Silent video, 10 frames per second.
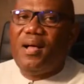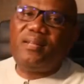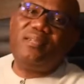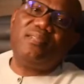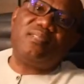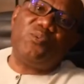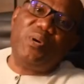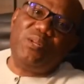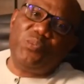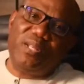I think it's a
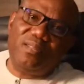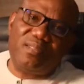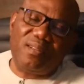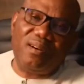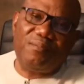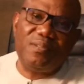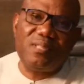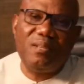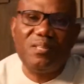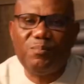win-win stuff.
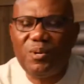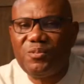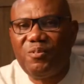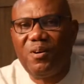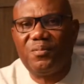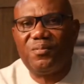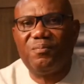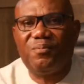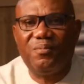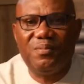It's both fault.
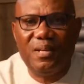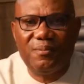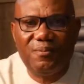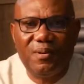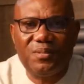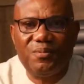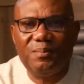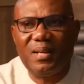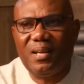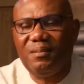The fault
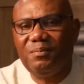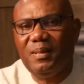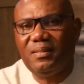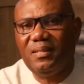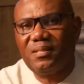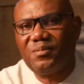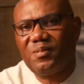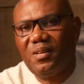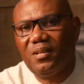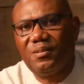from the government, there's
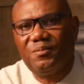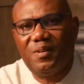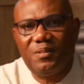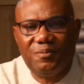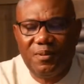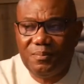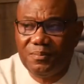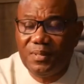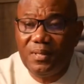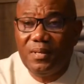fault from
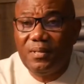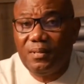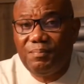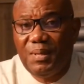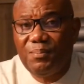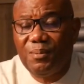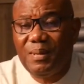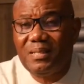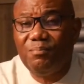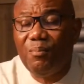the people,
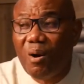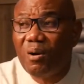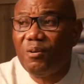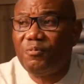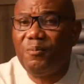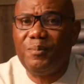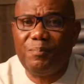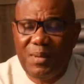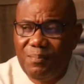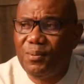but more from the
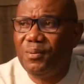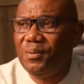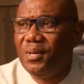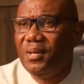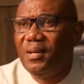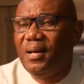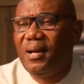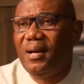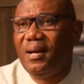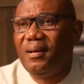people.
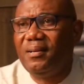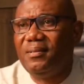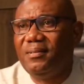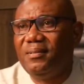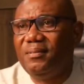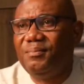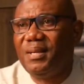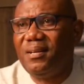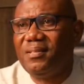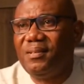
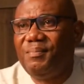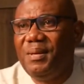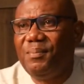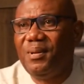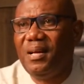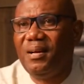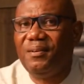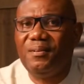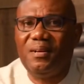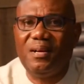Because the people
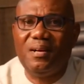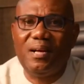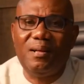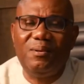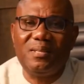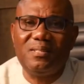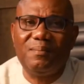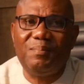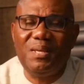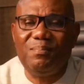have, I looked at
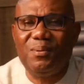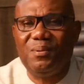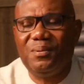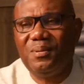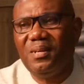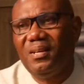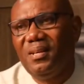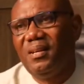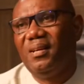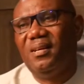the people
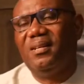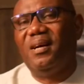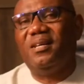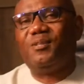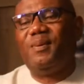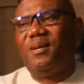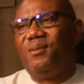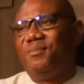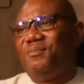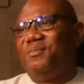in the aspect
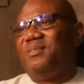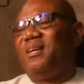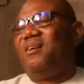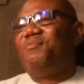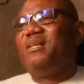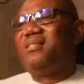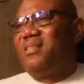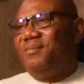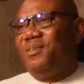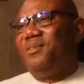of, the government is
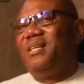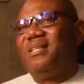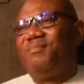giving you that